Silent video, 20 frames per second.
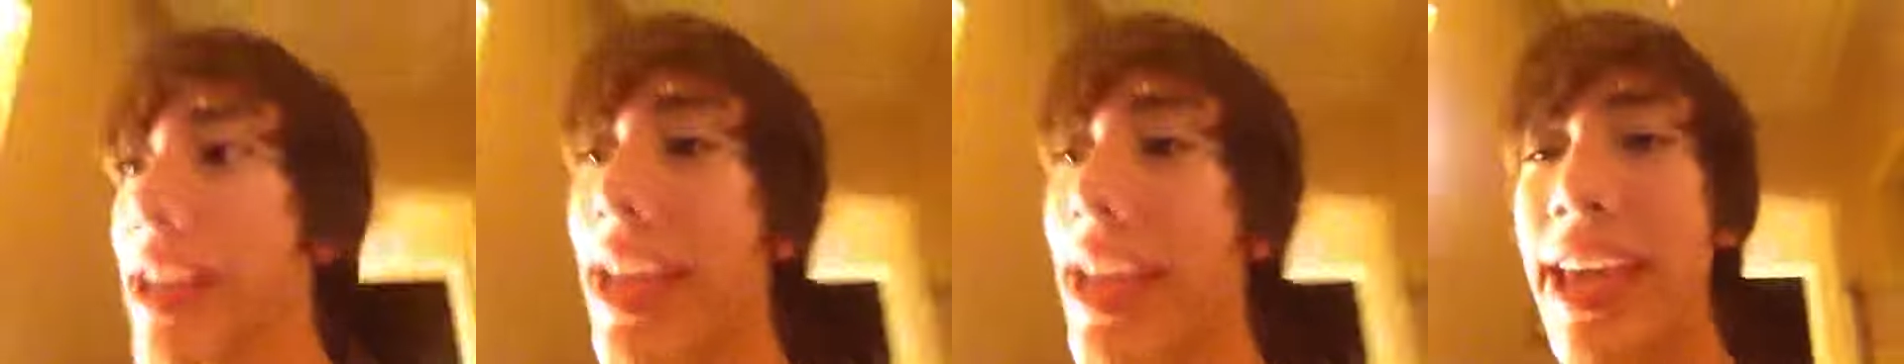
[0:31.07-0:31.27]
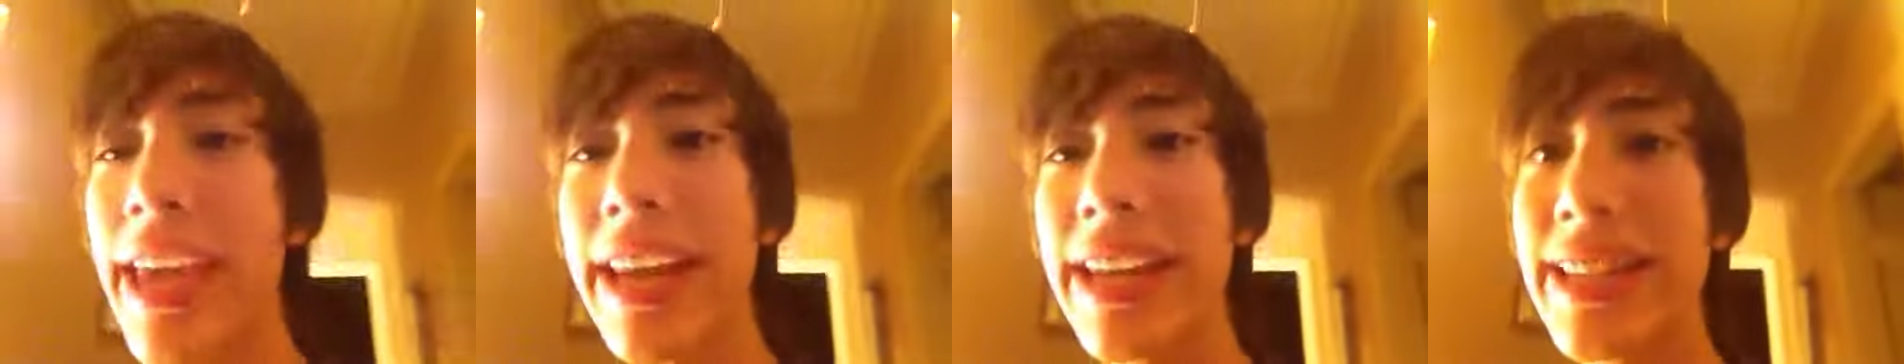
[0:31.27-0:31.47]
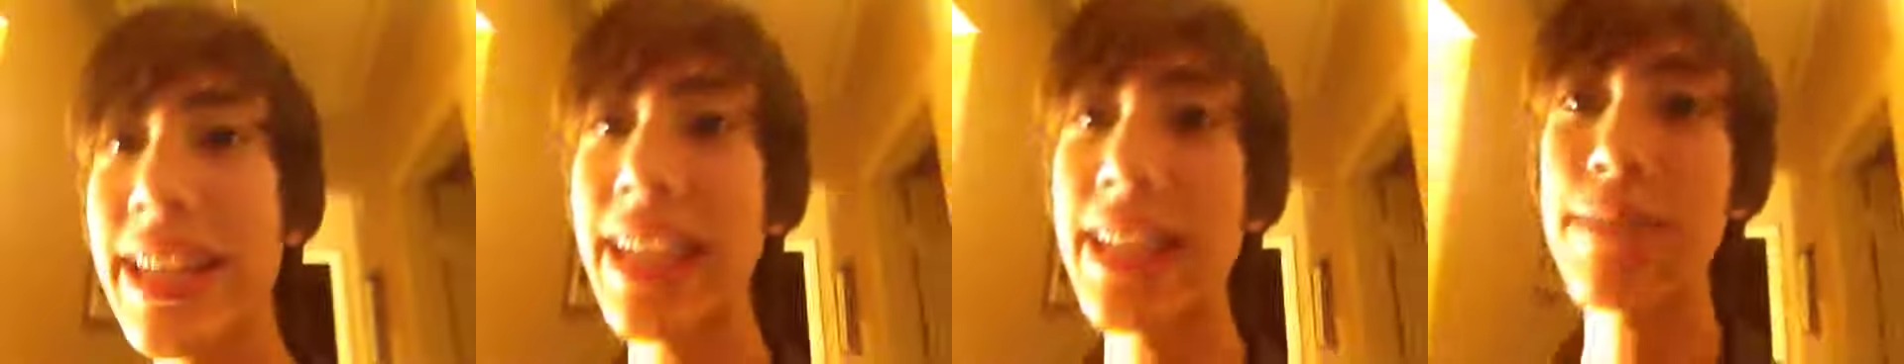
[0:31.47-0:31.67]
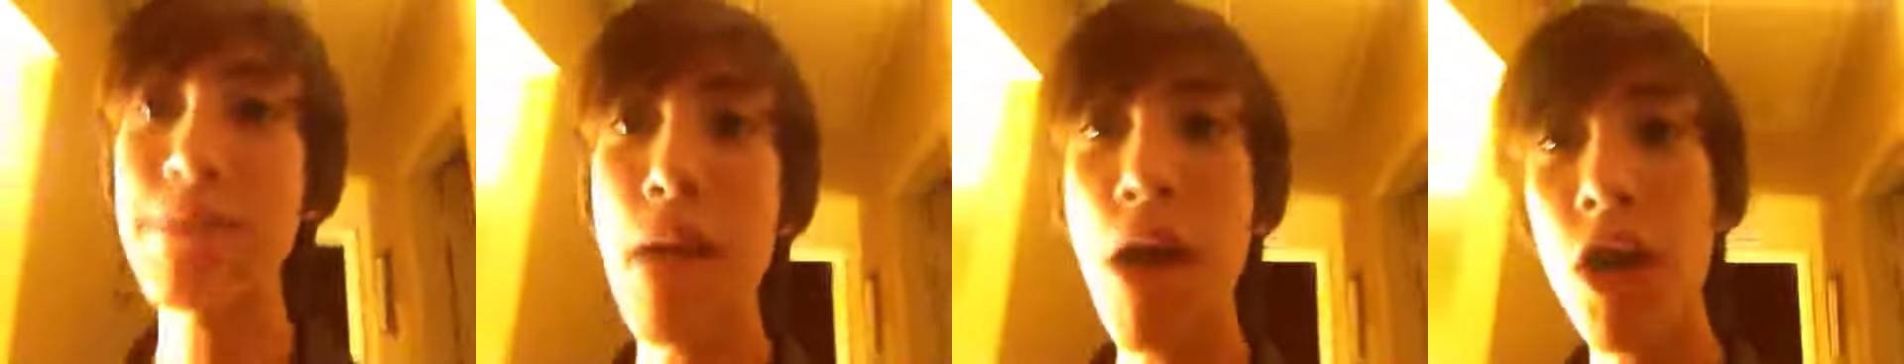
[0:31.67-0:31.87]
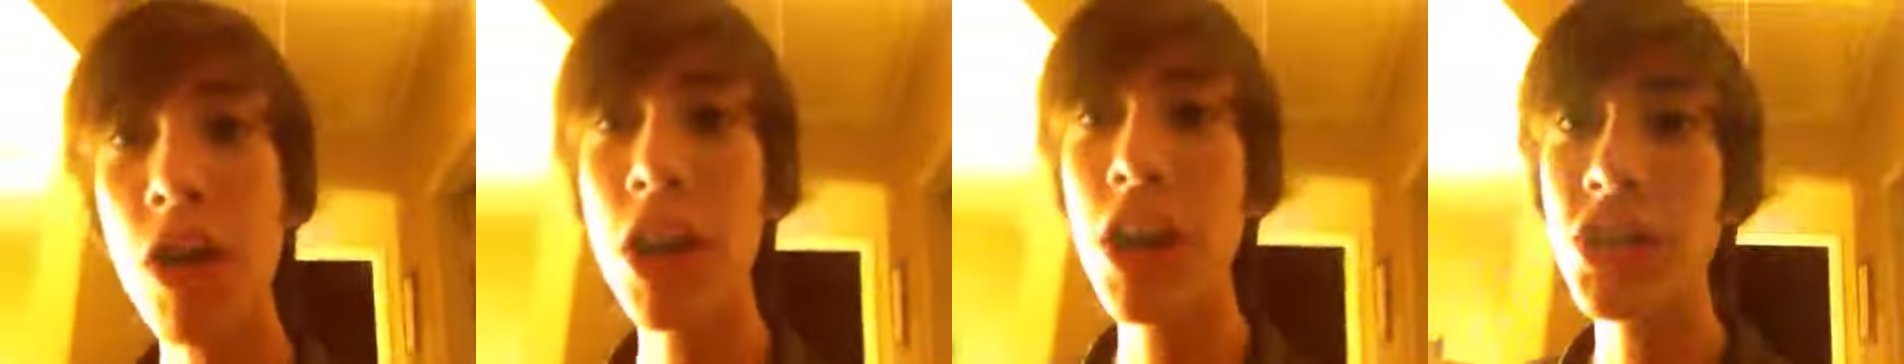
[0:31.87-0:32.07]
It is a
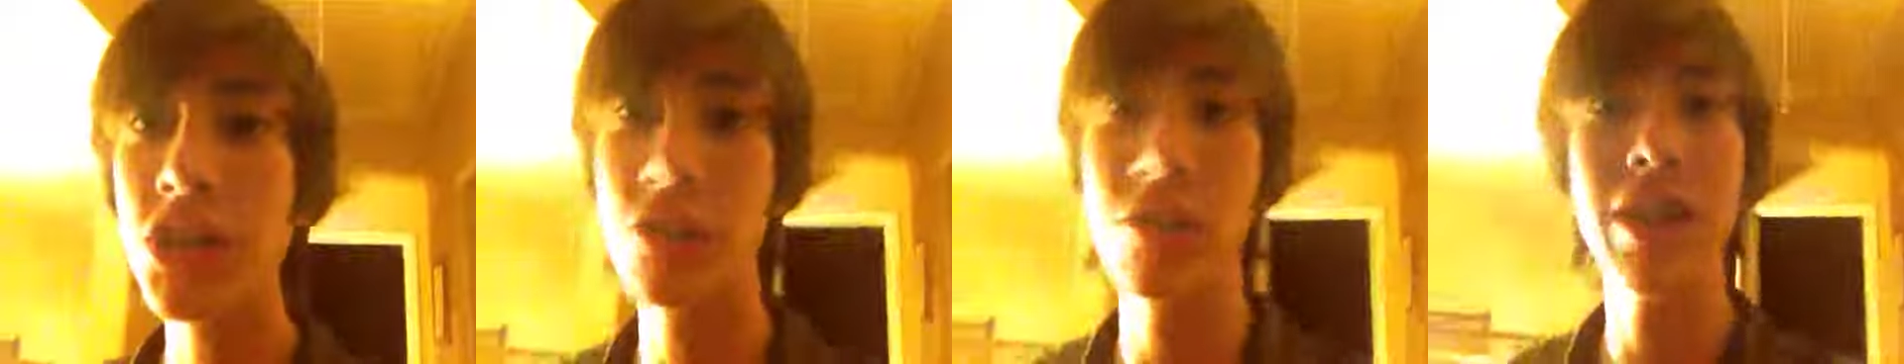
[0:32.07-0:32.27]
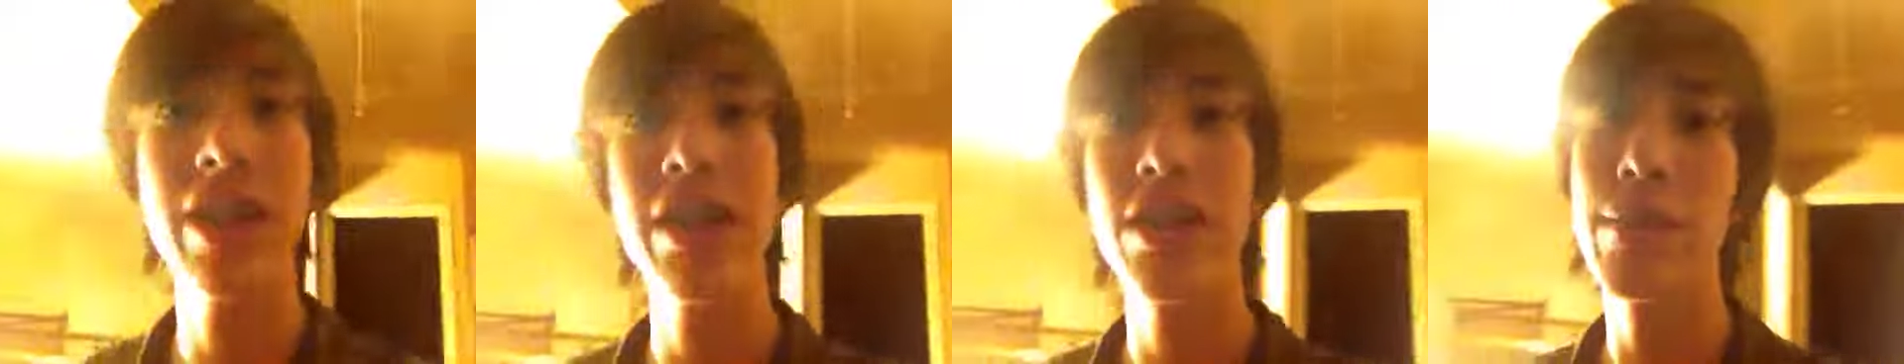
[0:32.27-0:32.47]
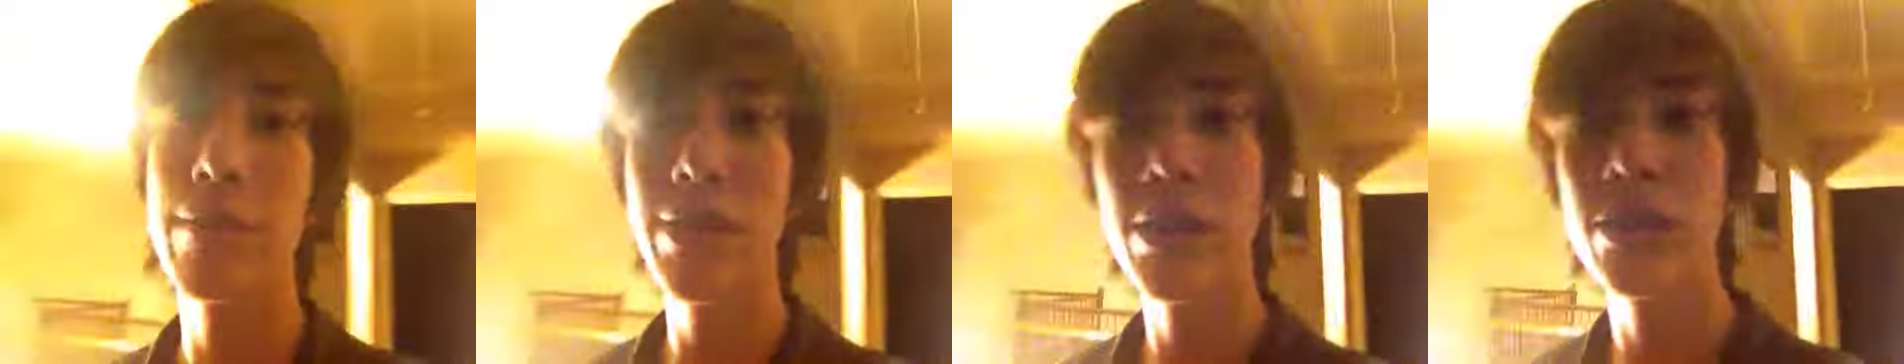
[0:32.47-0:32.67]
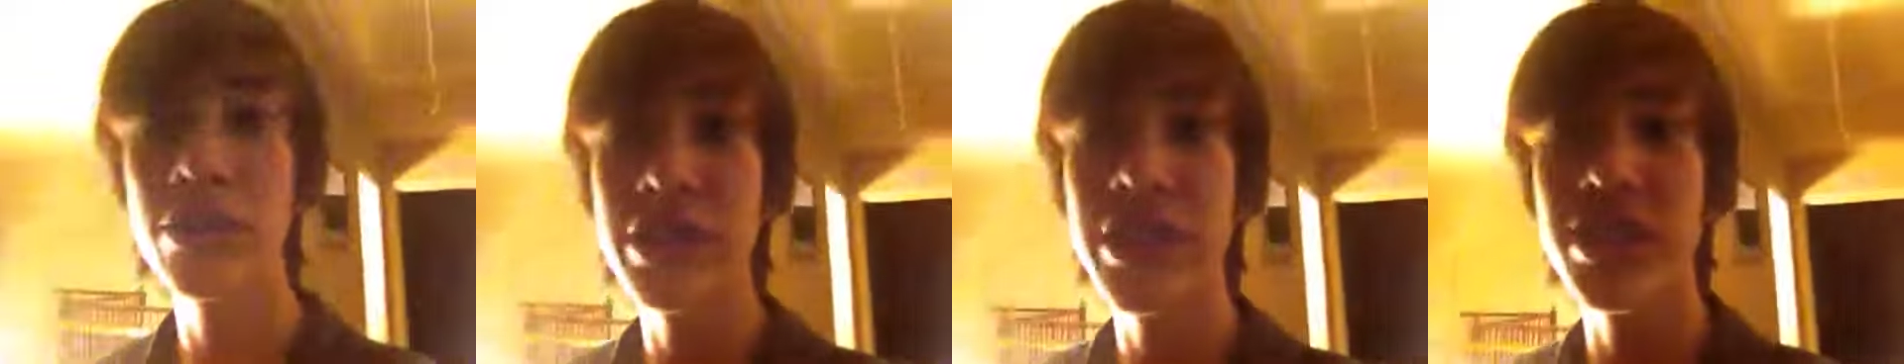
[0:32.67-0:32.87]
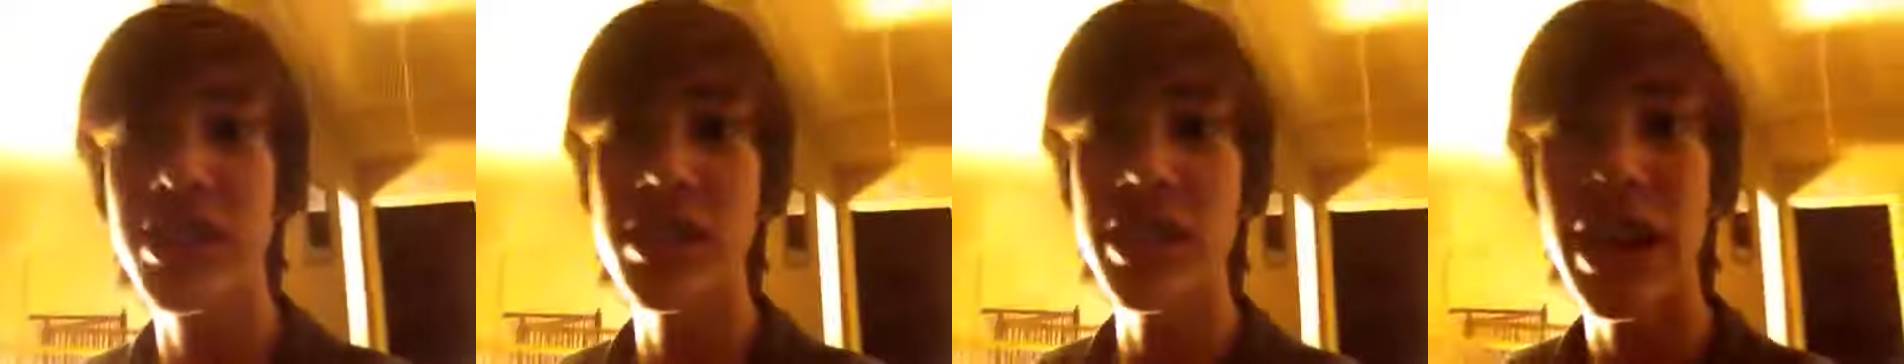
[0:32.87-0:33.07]
small country in the Middle East,